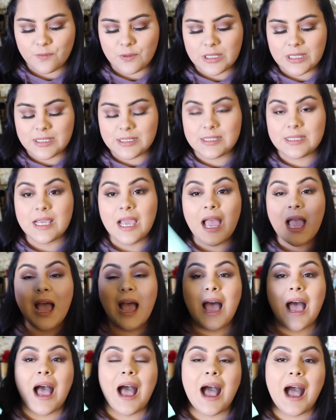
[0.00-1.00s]
ones.
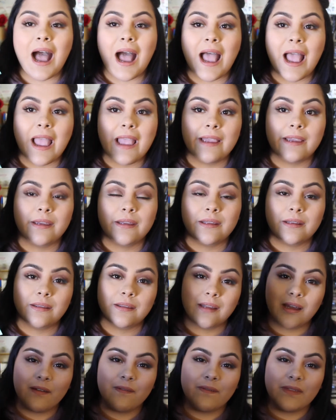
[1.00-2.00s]
I
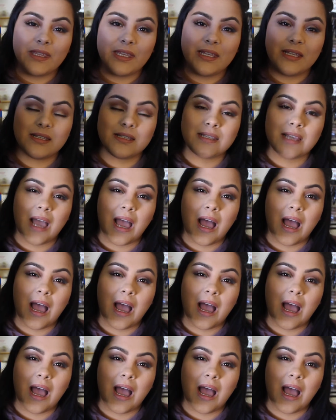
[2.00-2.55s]
love these.